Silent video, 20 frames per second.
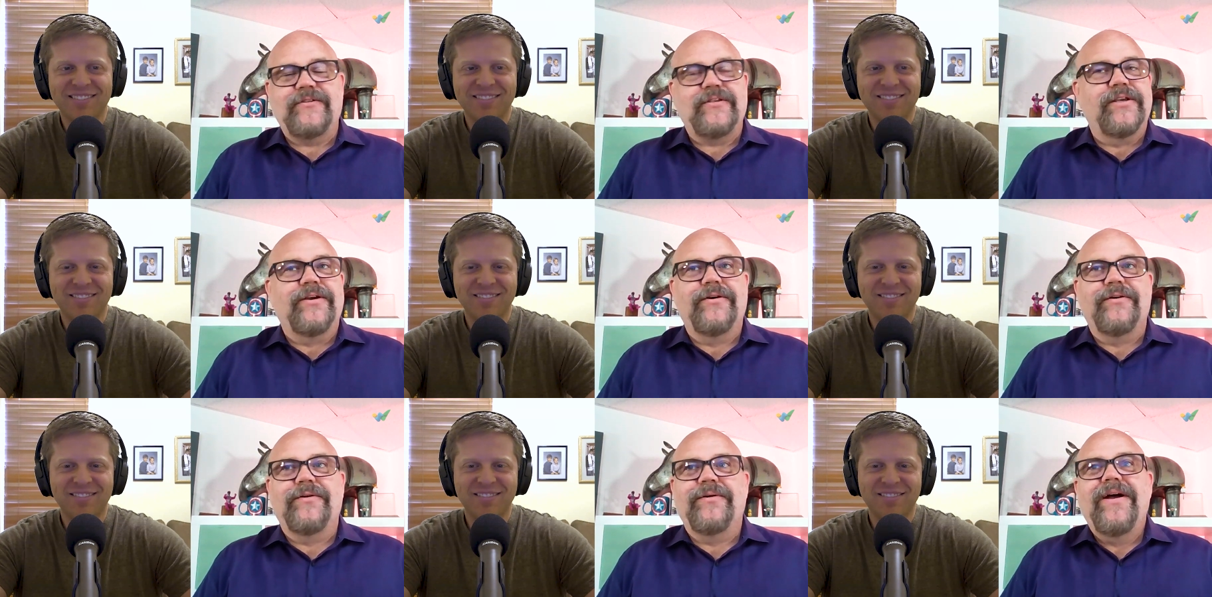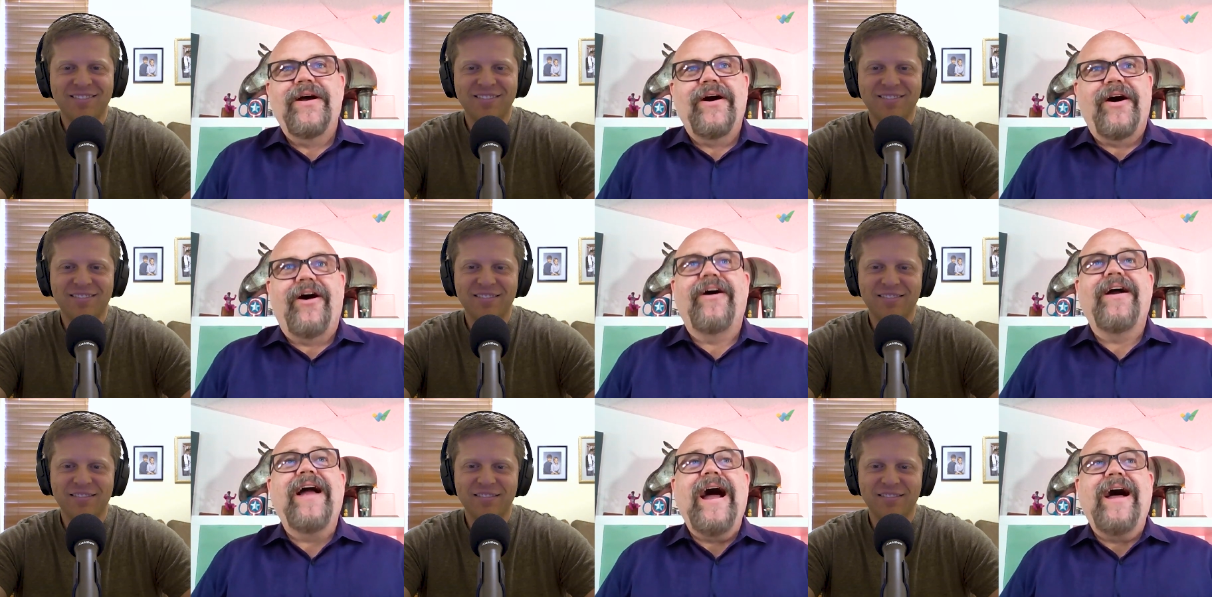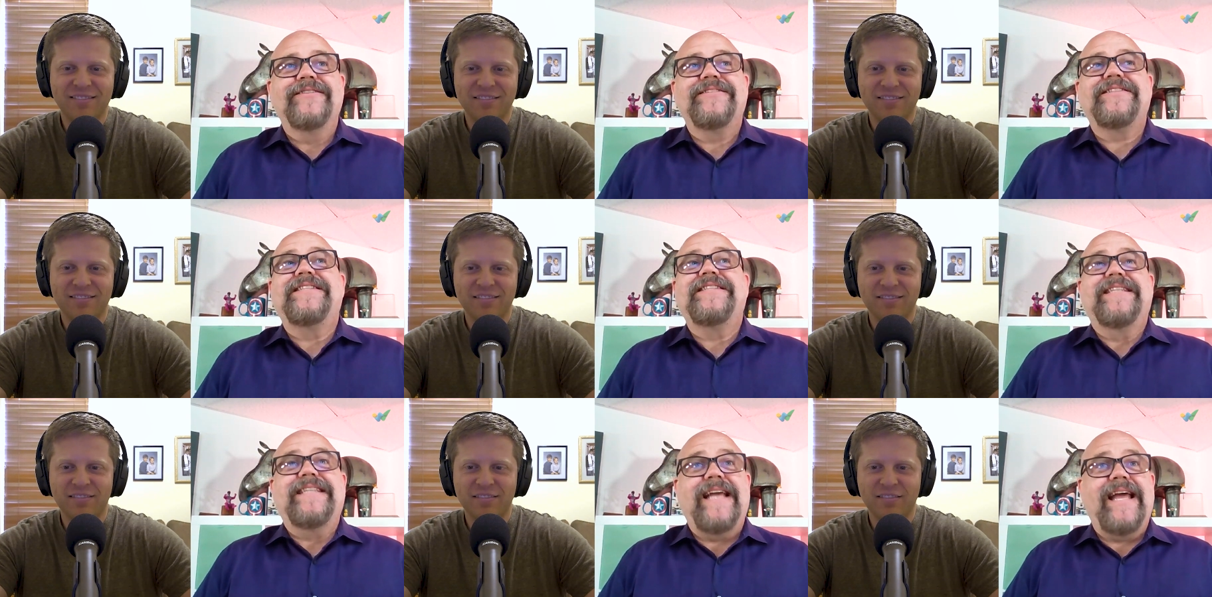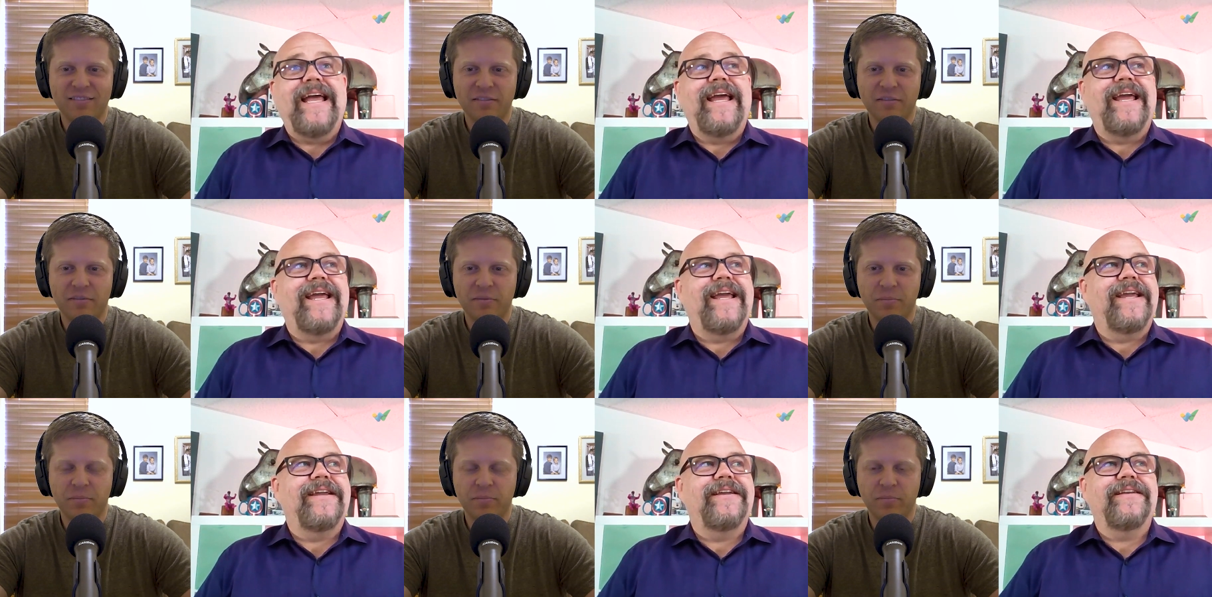Speaker 1: So our house
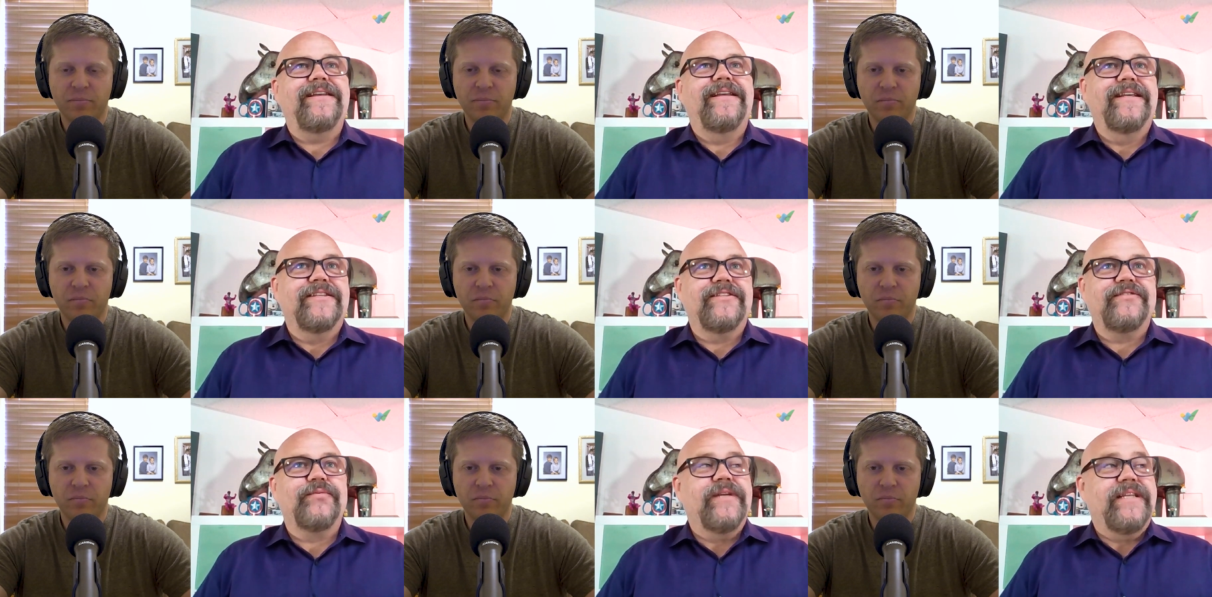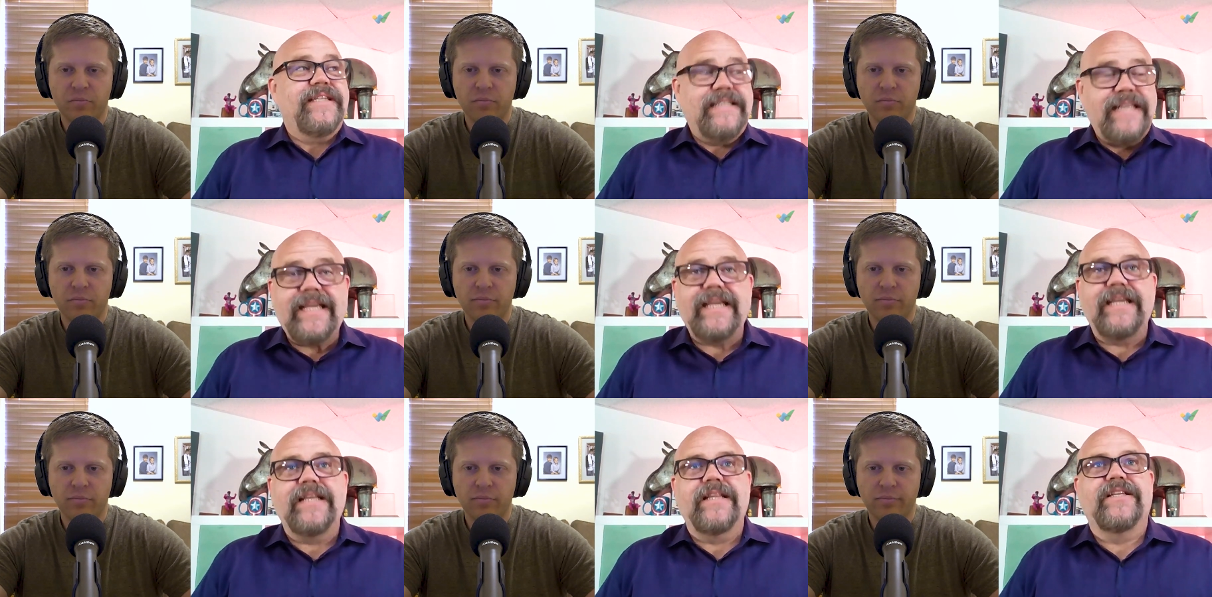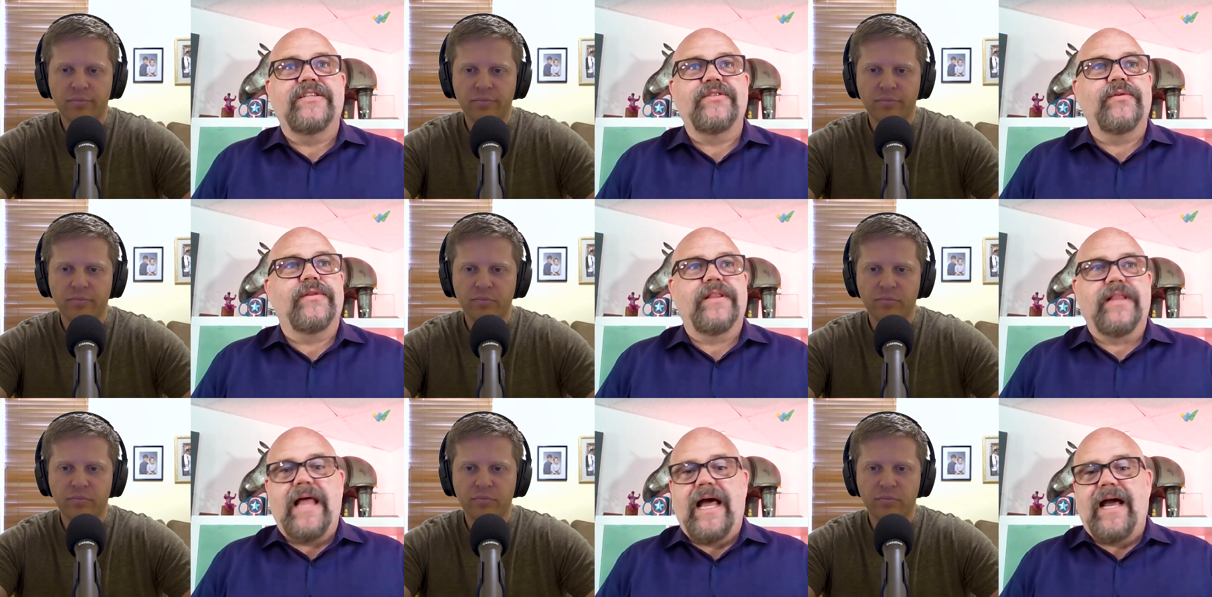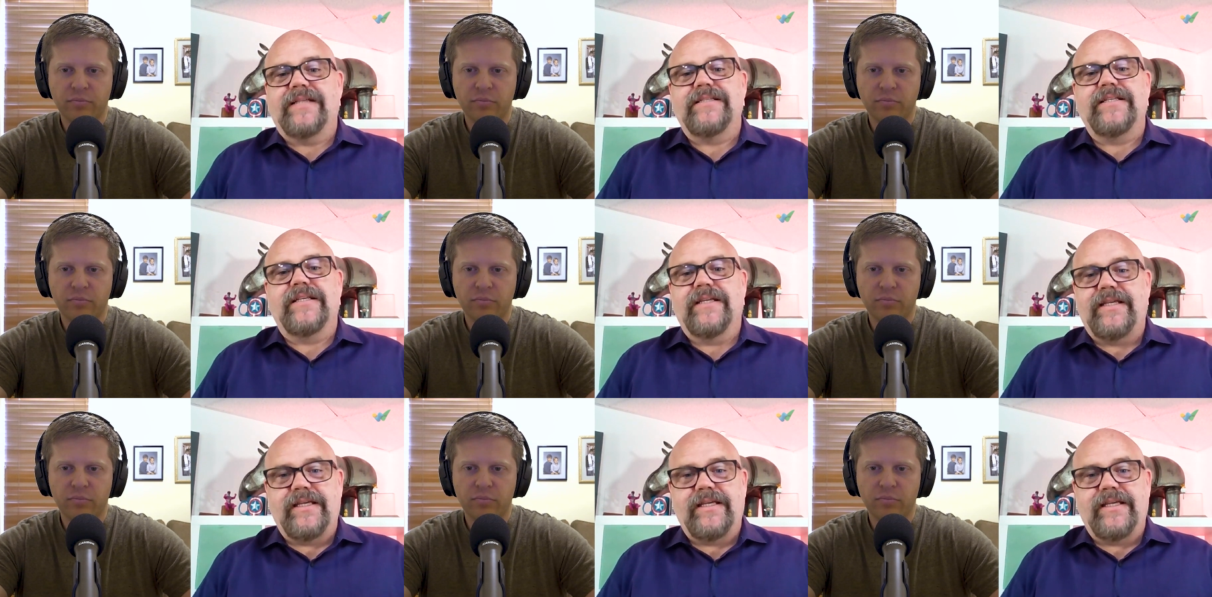today is ridiculous with locks and